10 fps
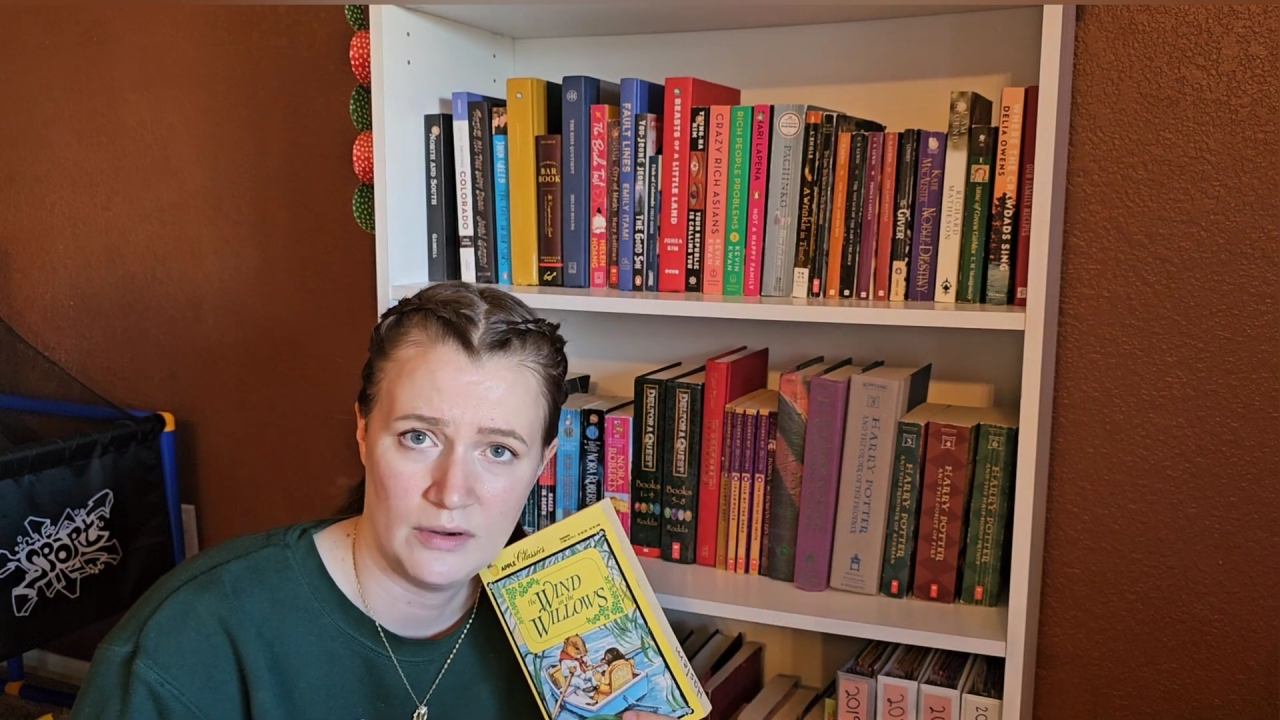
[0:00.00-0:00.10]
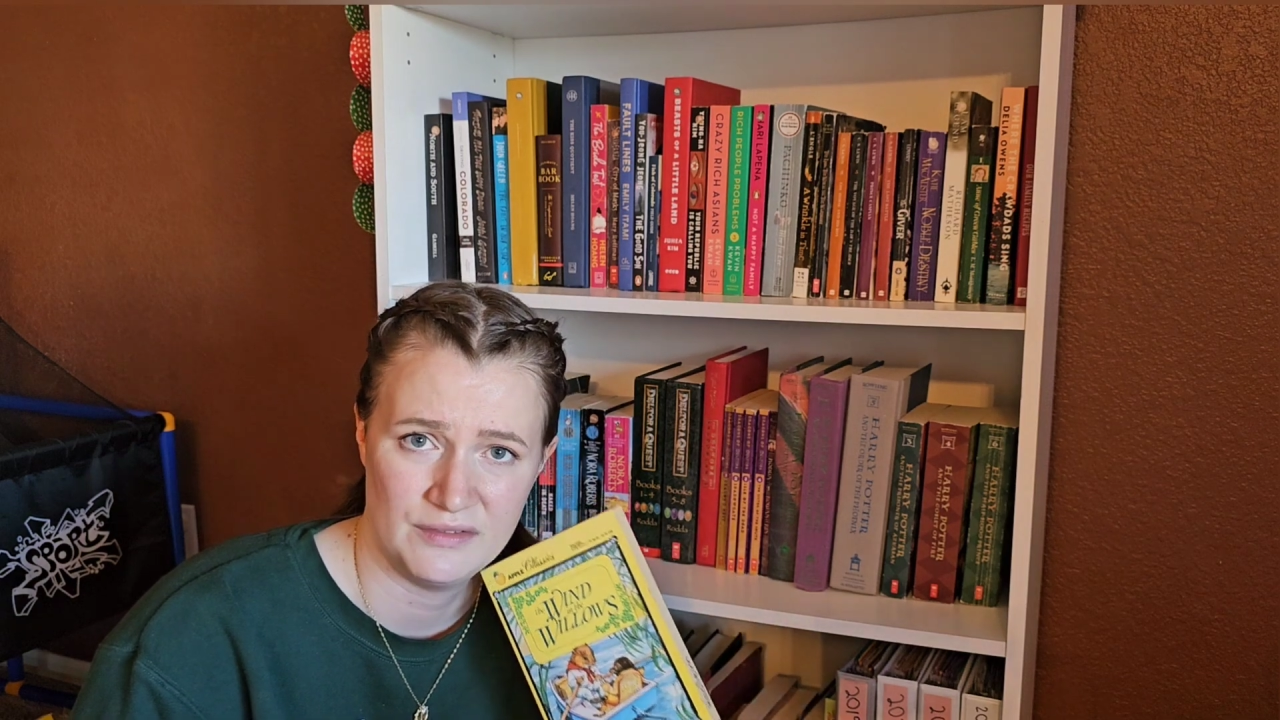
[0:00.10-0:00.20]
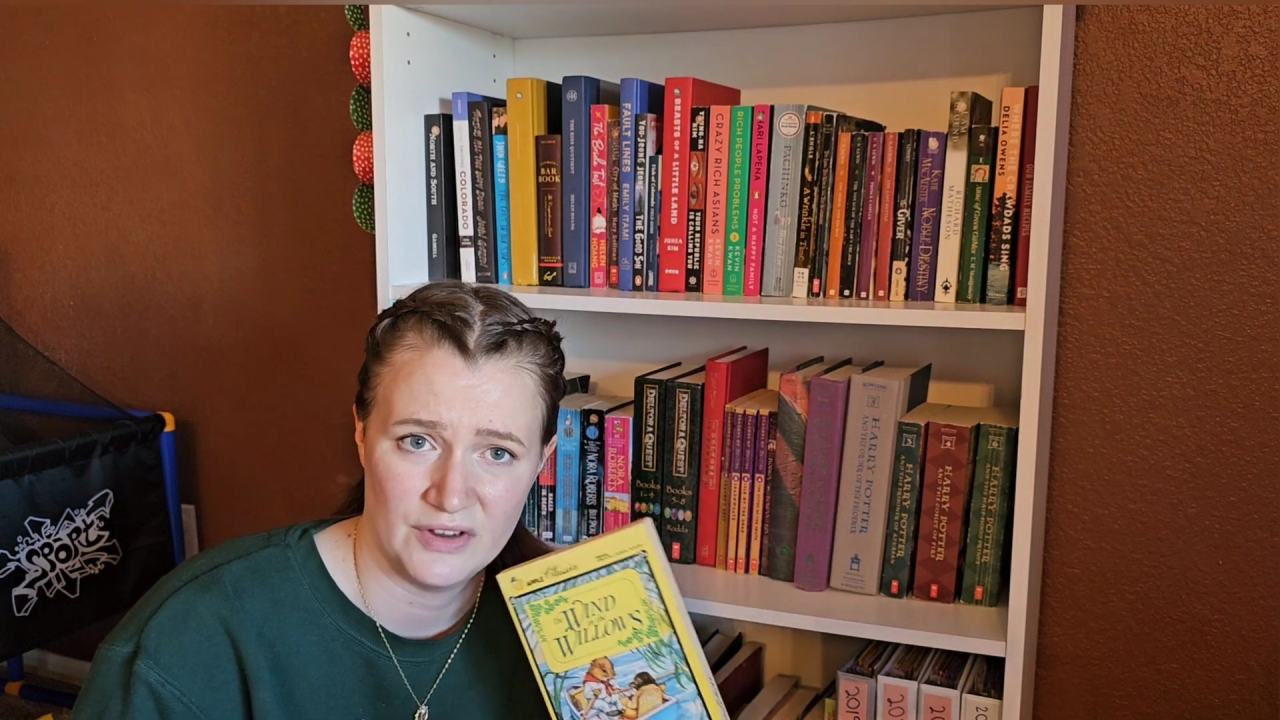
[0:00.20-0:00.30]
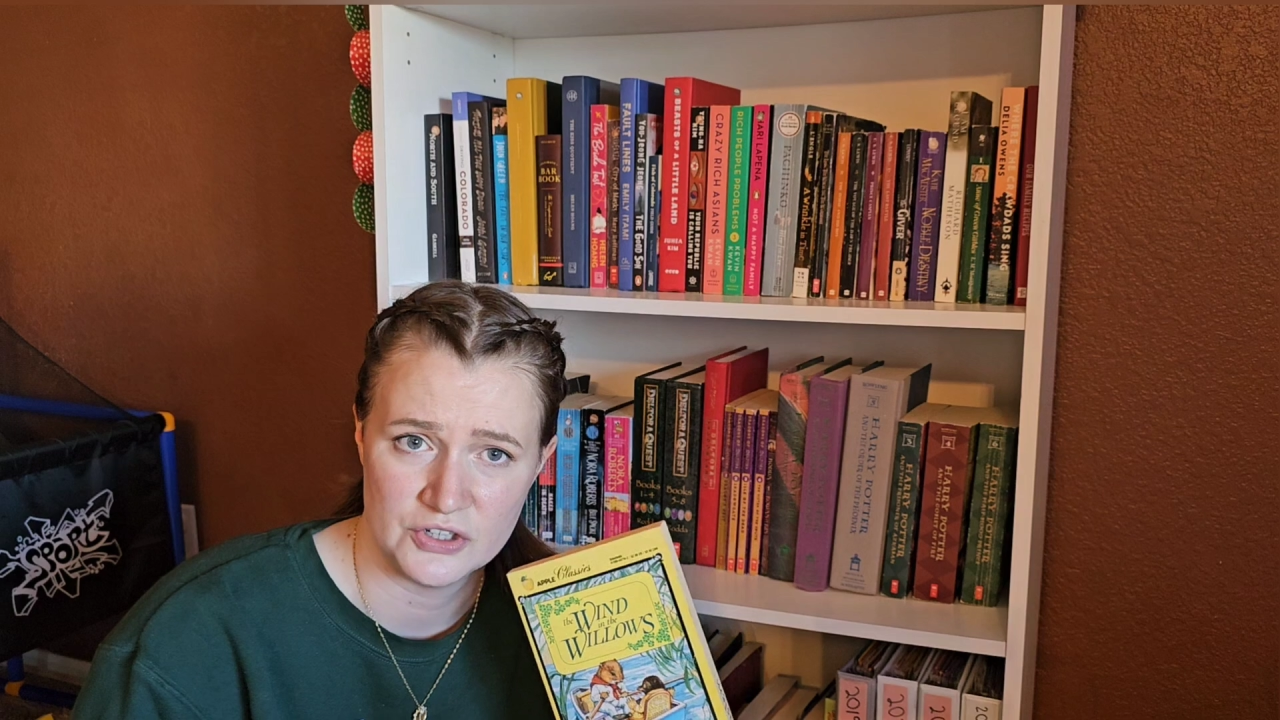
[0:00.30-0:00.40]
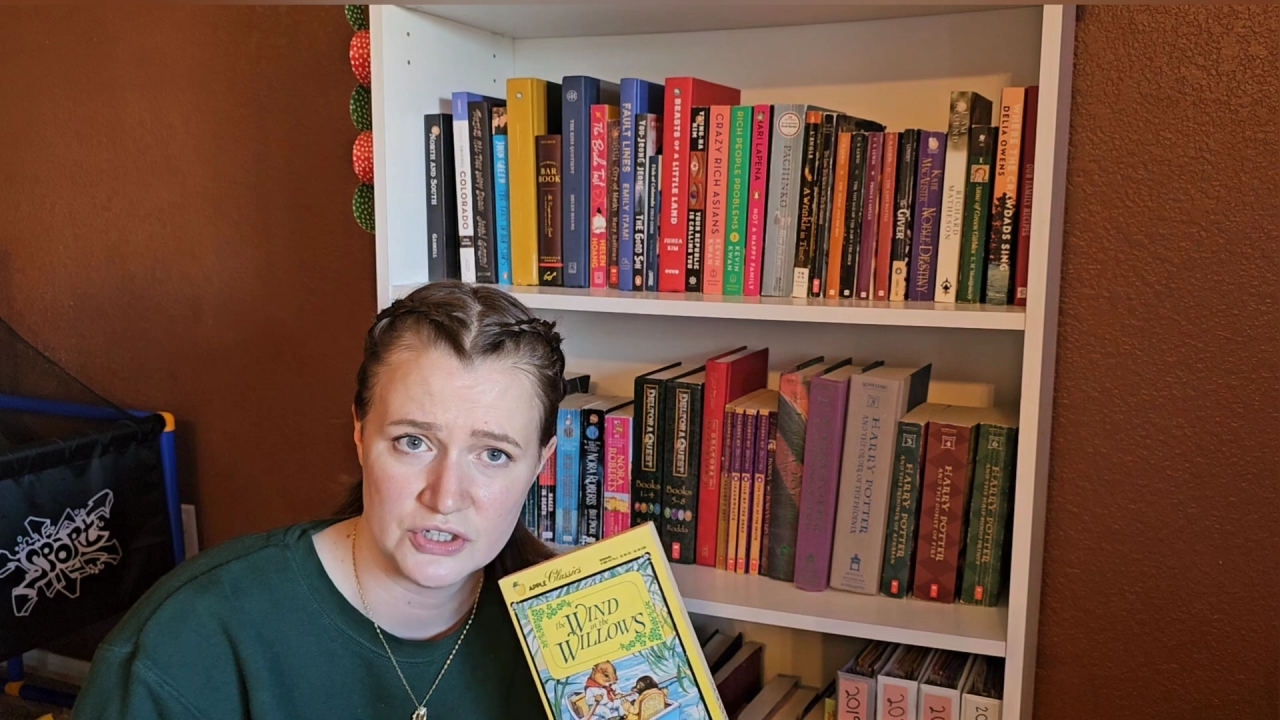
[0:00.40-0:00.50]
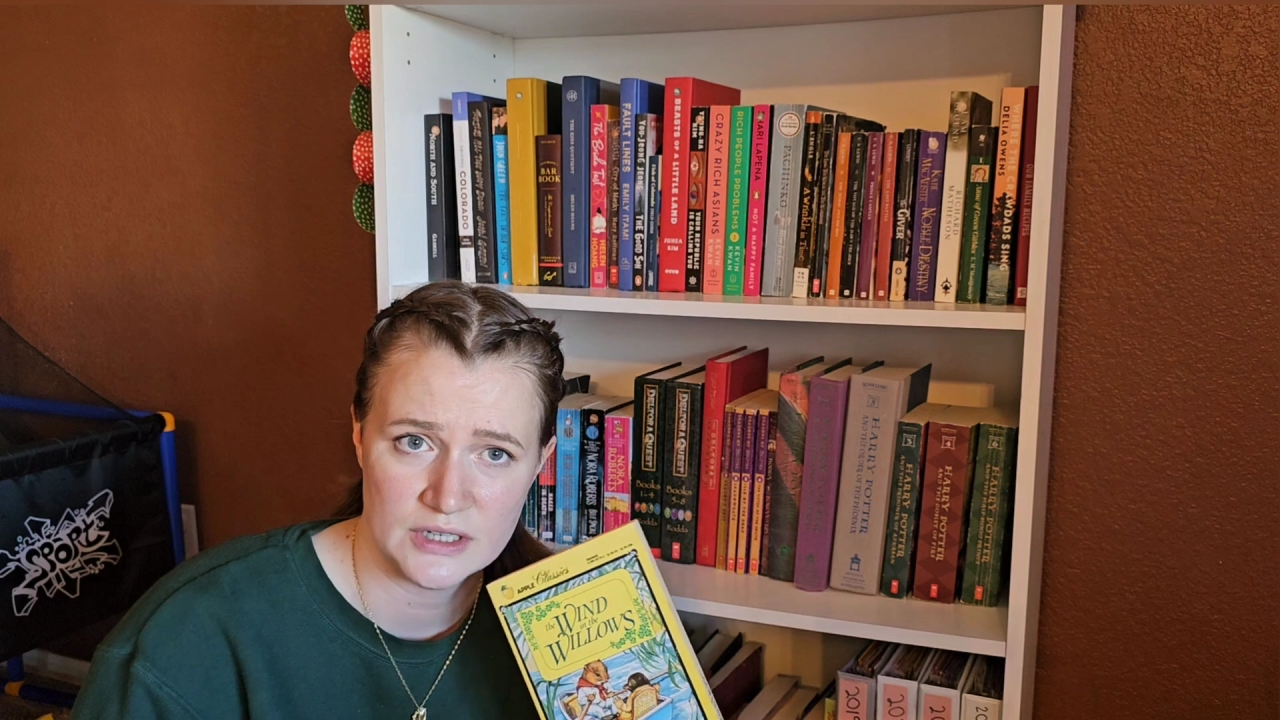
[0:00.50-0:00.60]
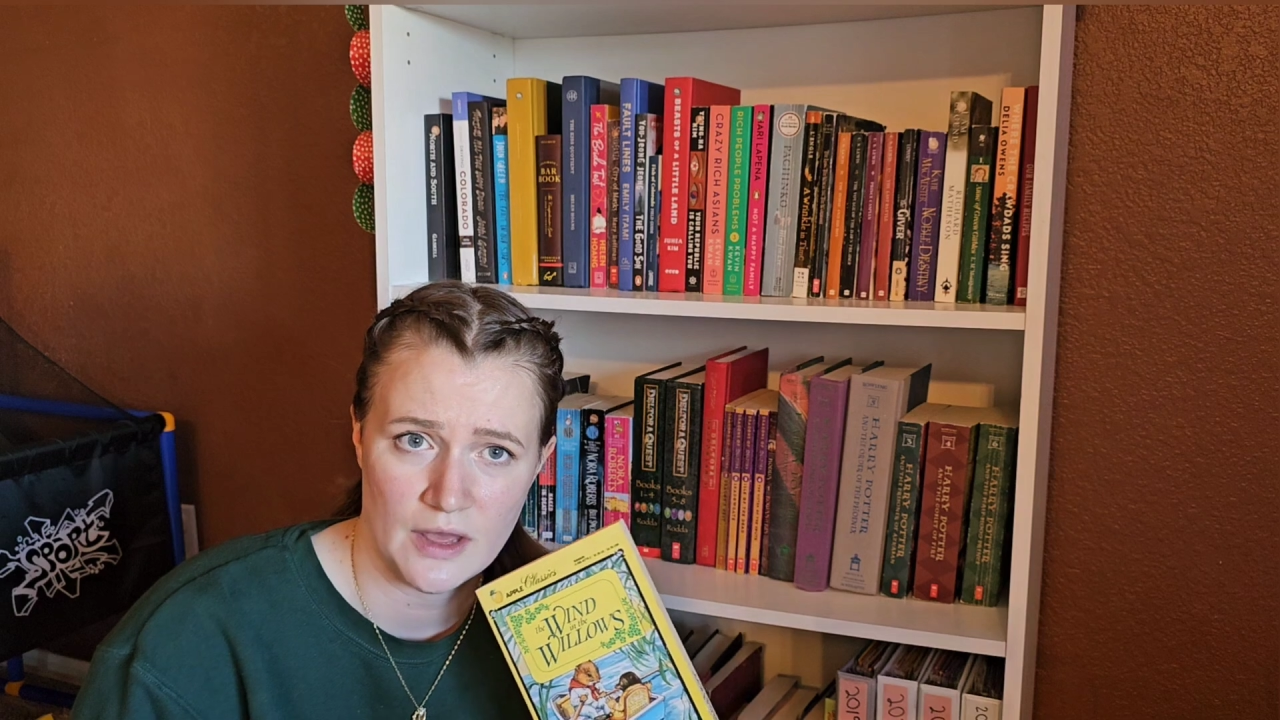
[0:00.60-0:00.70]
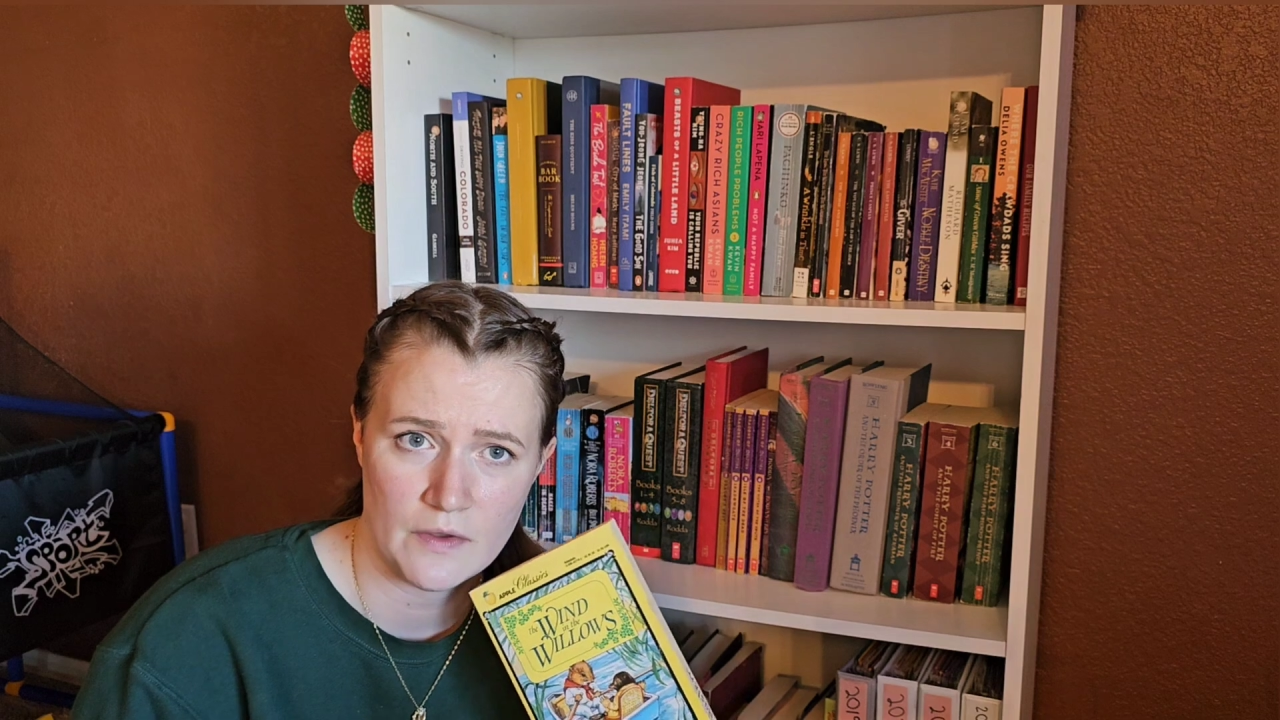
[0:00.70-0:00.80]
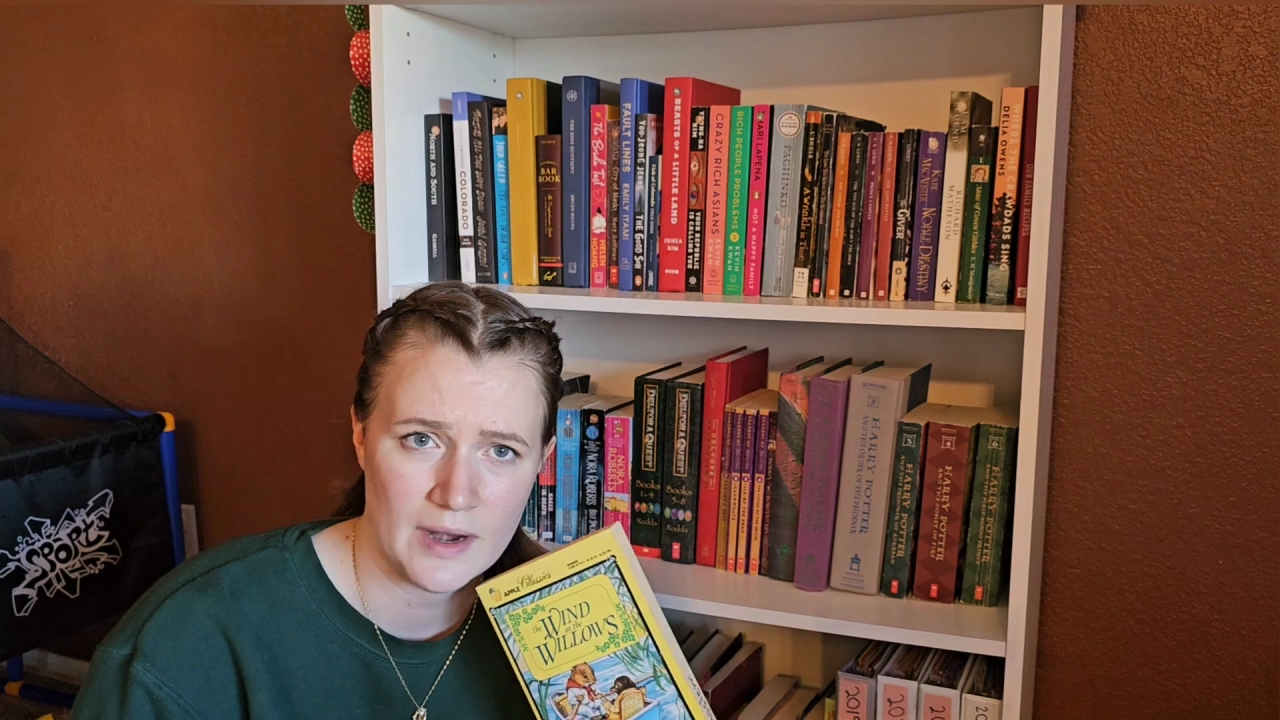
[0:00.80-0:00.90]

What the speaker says: adventures together,